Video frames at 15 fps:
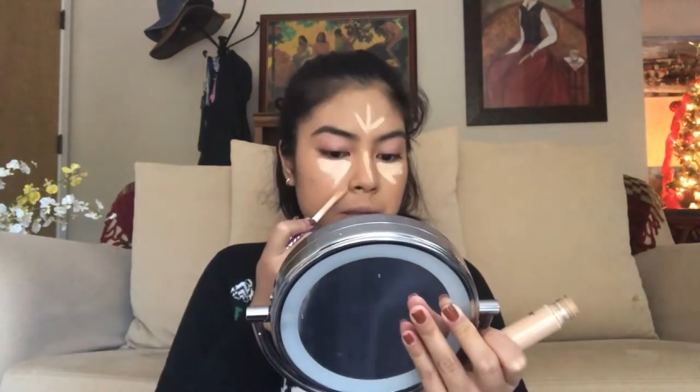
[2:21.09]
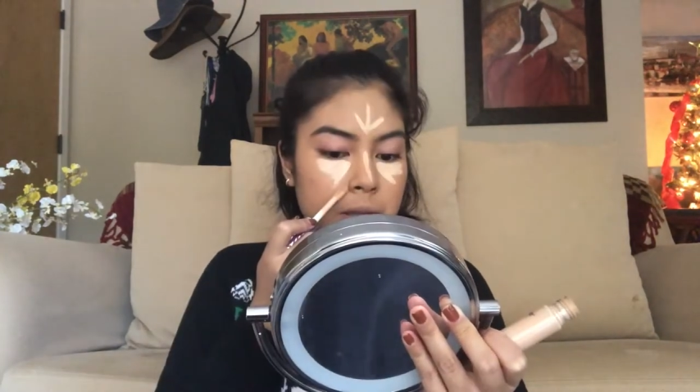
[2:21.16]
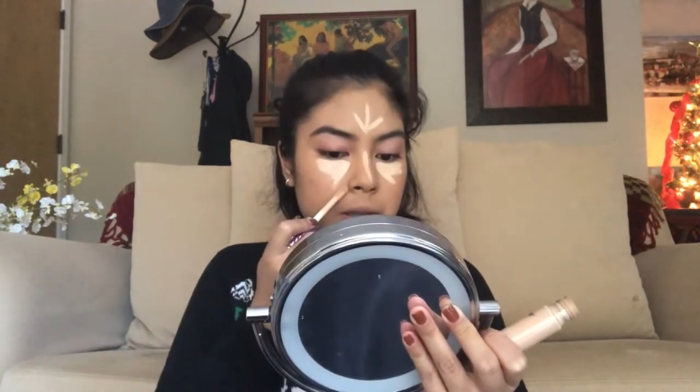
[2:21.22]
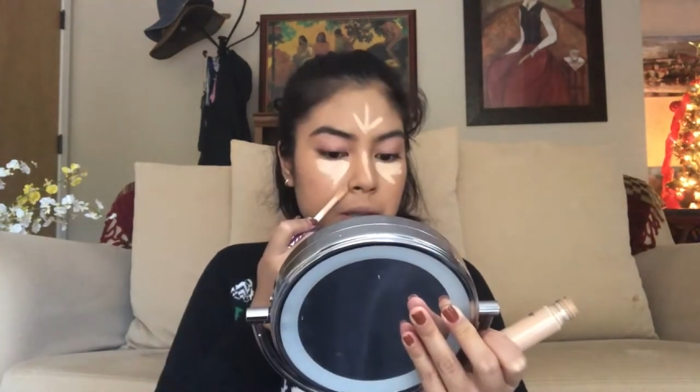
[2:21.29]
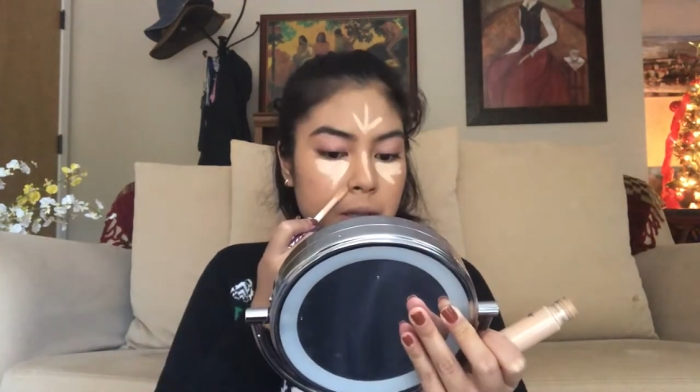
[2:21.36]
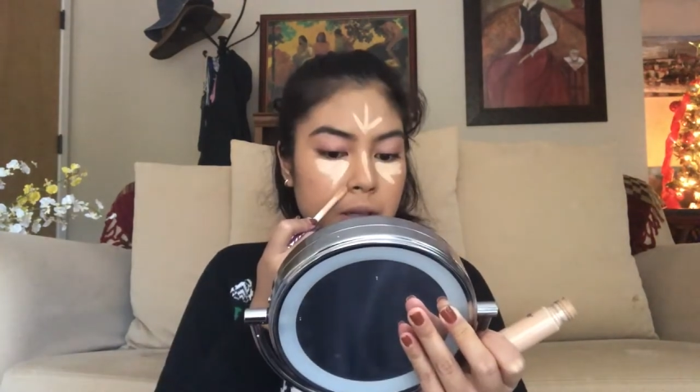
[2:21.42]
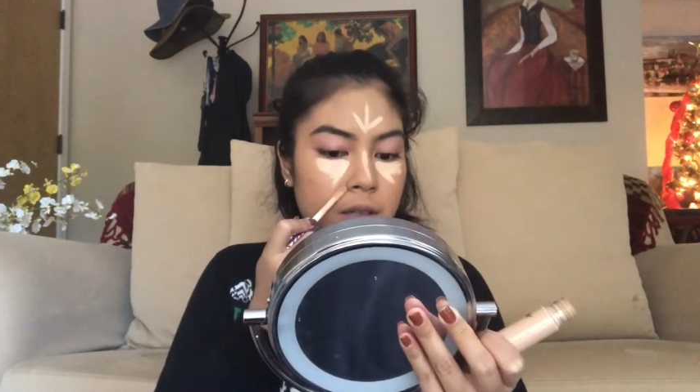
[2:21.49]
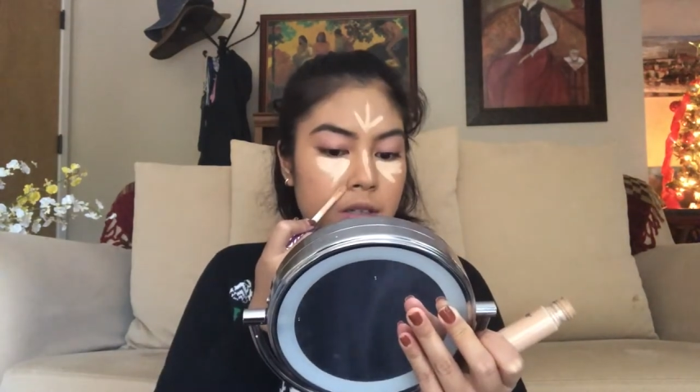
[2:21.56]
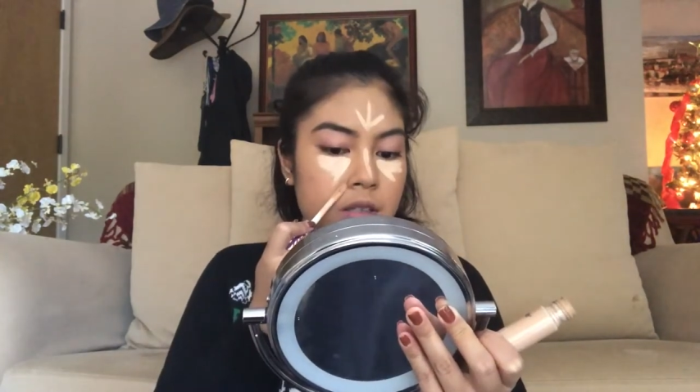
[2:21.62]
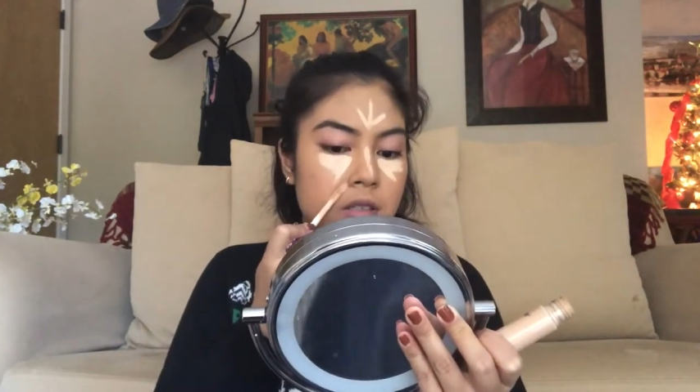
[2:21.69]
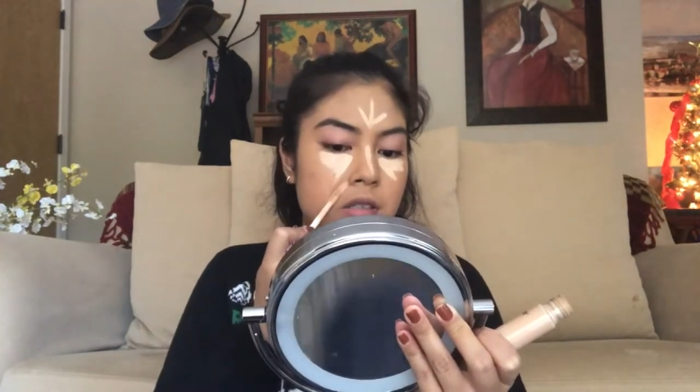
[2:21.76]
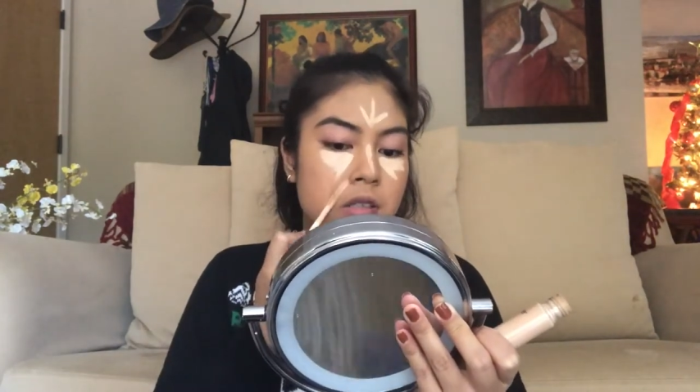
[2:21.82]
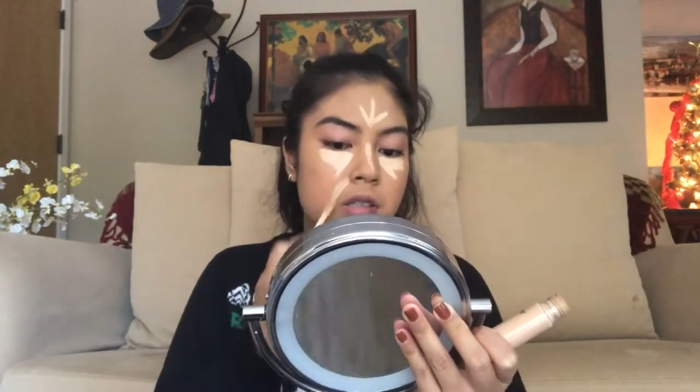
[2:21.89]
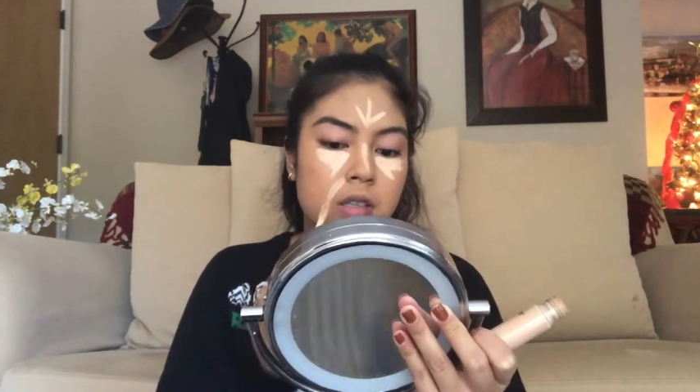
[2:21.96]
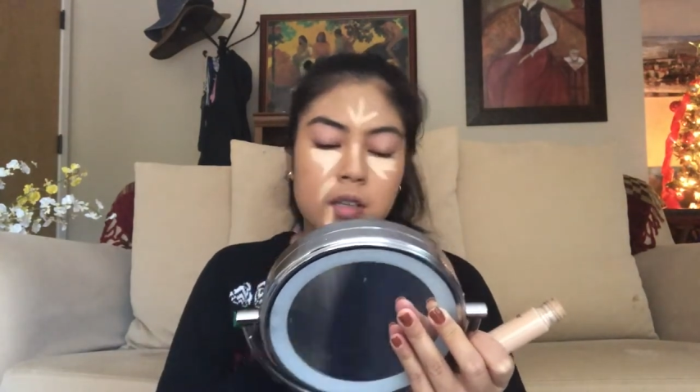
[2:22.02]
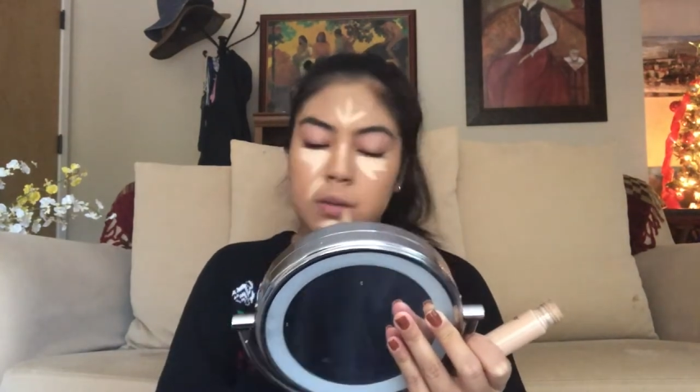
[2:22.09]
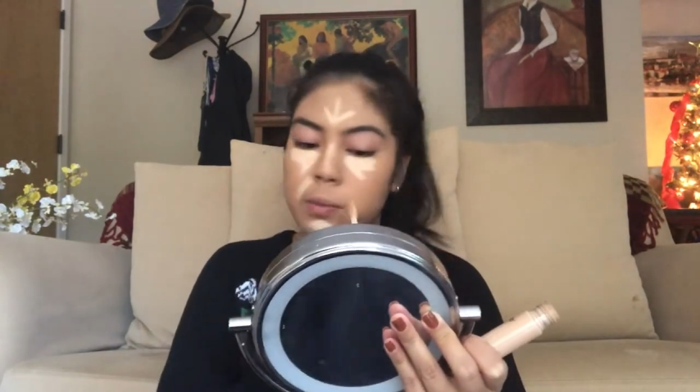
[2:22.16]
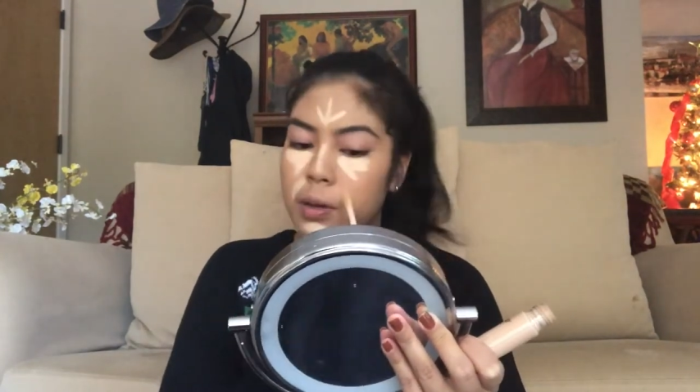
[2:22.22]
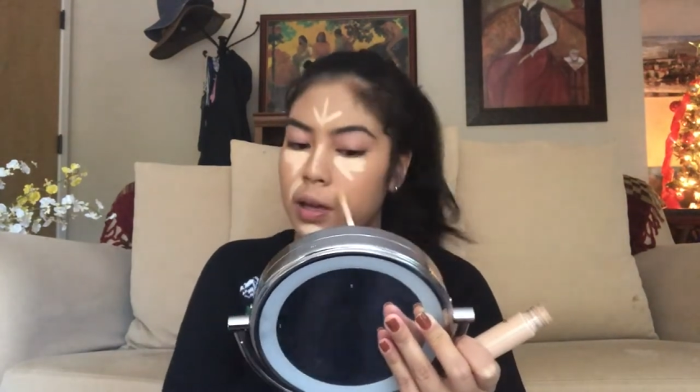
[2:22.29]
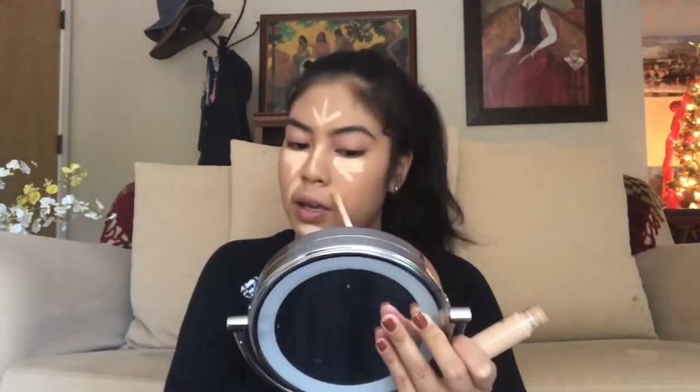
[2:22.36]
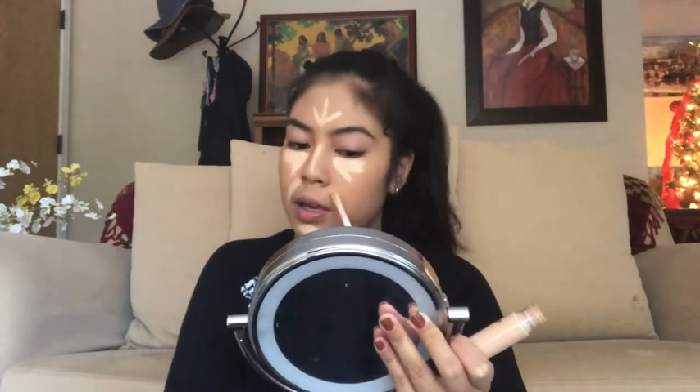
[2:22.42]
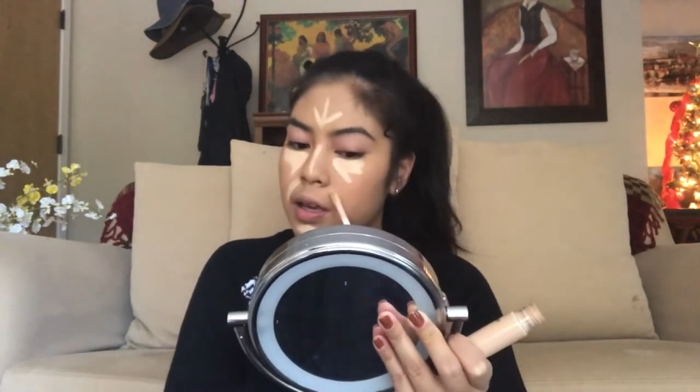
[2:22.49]
gonna conceal
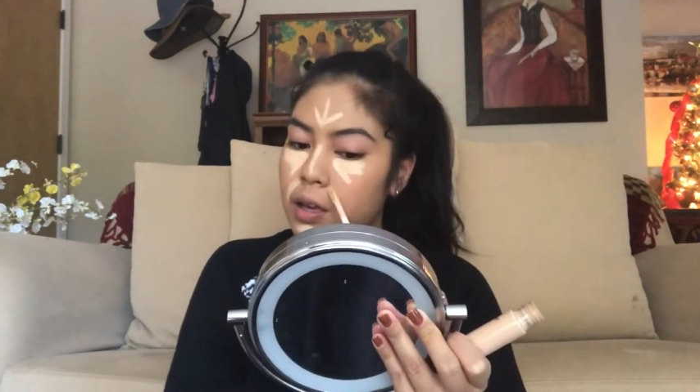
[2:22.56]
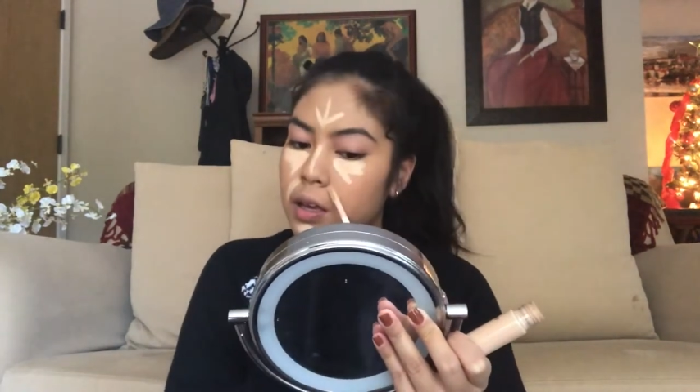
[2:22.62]
my